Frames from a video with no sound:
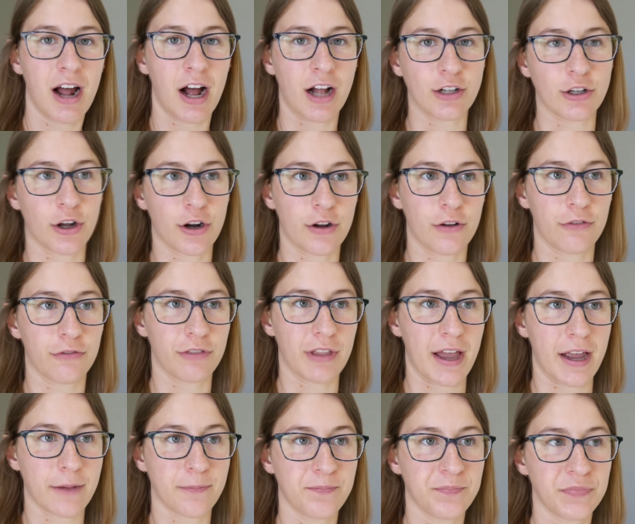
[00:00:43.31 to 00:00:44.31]
a lot of
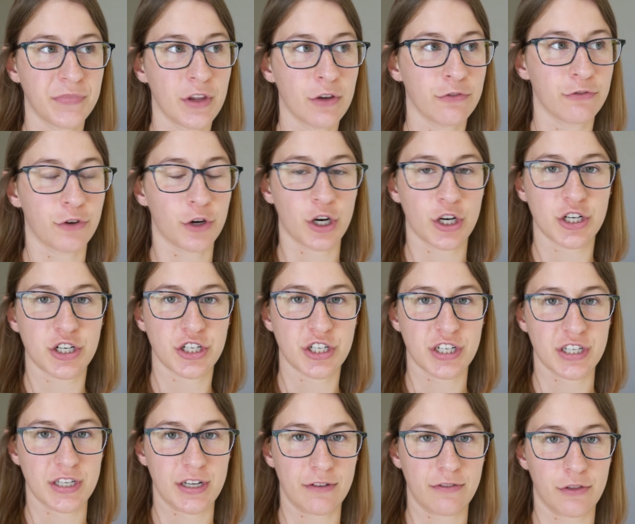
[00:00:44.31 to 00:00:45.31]
like footage
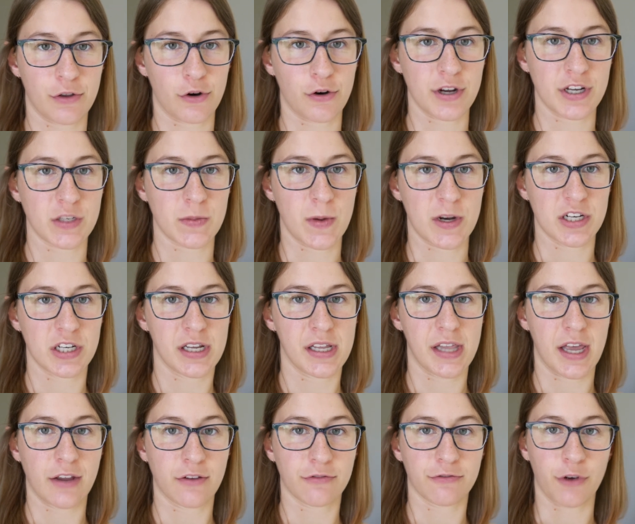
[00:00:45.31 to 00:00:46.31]
to sift through, especially
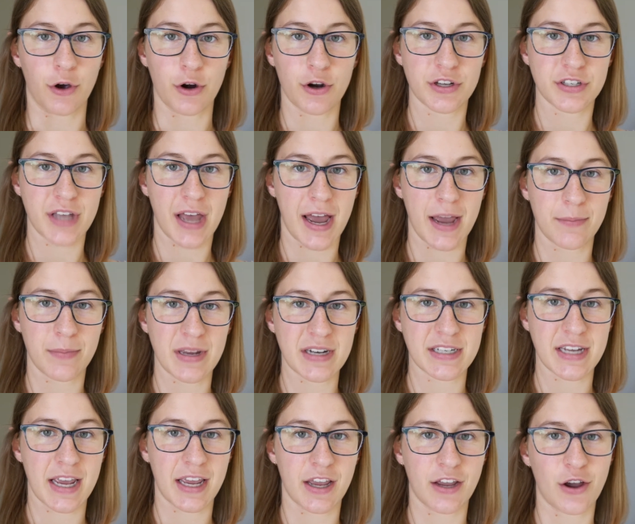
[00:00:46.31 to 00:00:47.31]
like photos that I've been
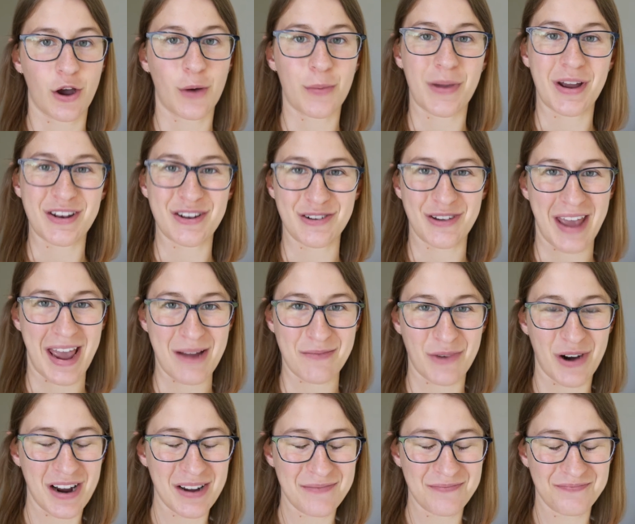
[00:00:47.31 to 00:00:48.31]
taking on my new
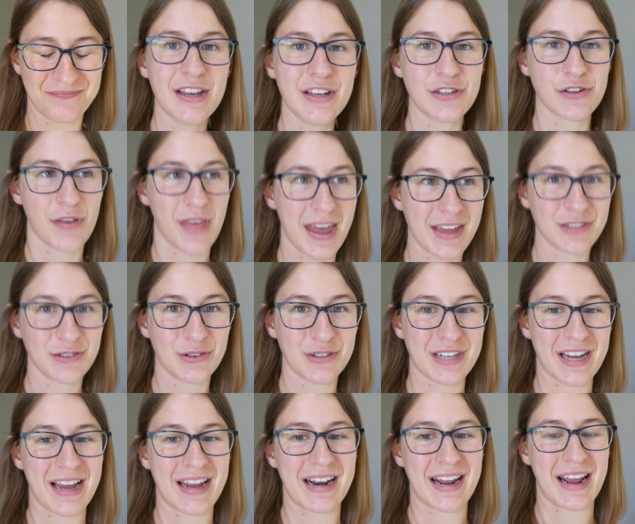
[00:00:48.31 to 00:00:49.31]
camera. So that's all
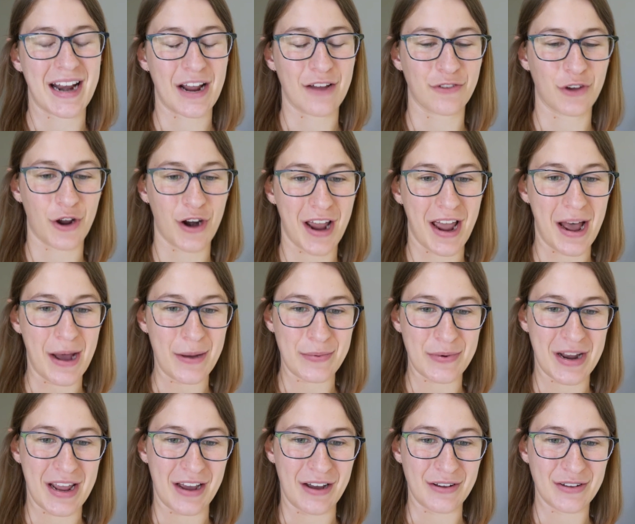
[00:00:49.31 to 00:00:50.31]
done and I've got it up
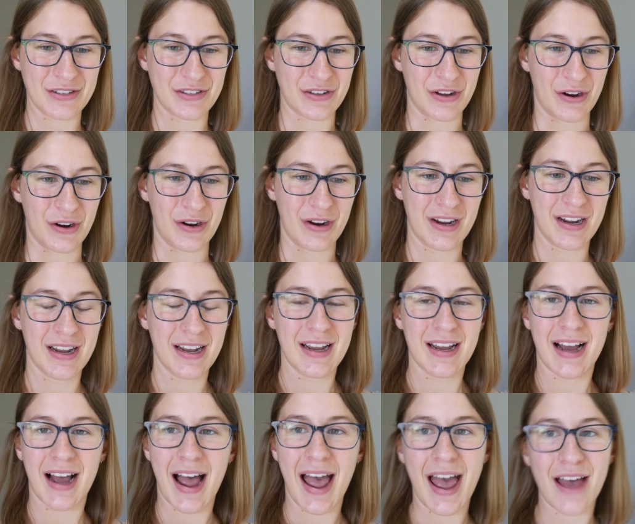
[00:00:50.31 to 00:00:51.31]
now, so I
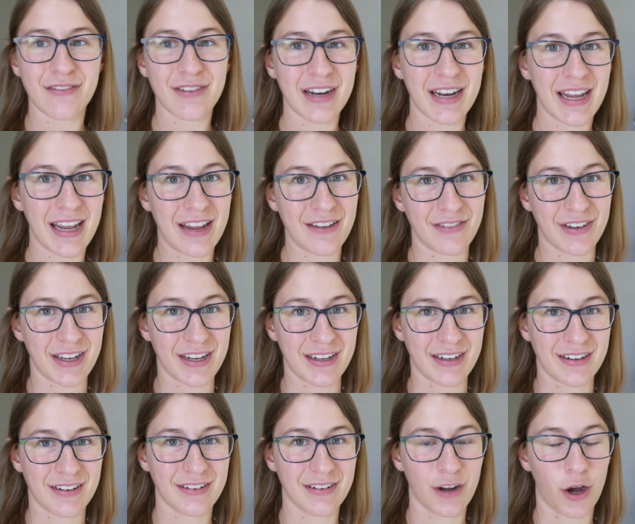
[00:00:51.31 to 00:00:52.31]
haven't
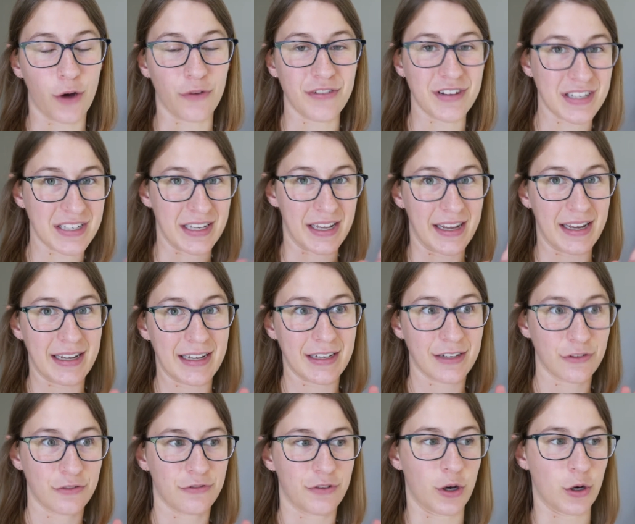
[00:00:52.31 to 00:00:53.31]
even obviously
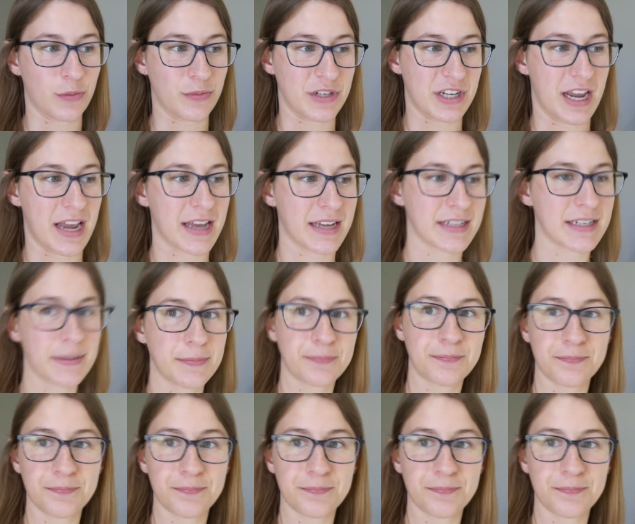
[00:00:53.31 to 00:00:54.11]
filmed yet.